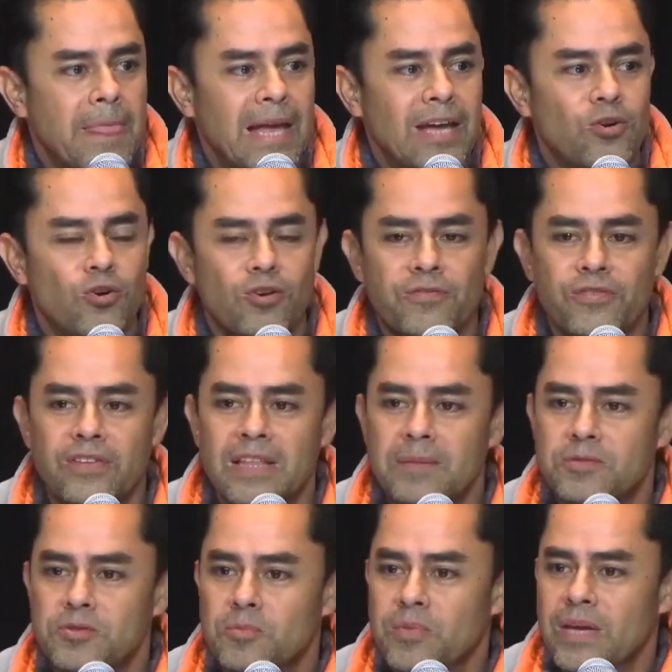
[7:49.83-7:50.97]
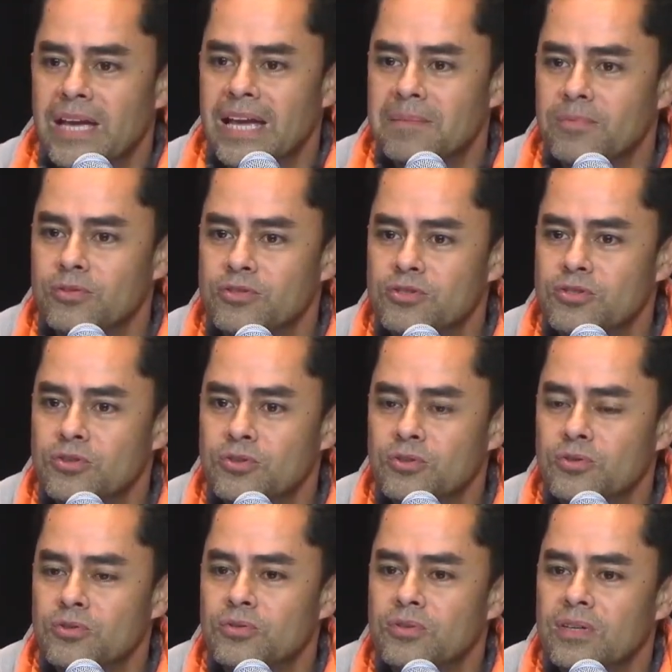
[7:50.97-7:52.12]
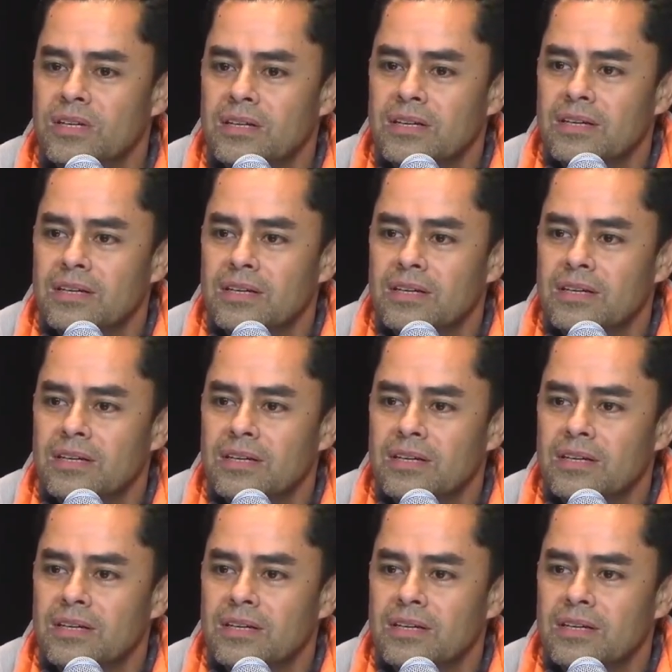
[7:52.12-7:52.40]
in order for them to be able to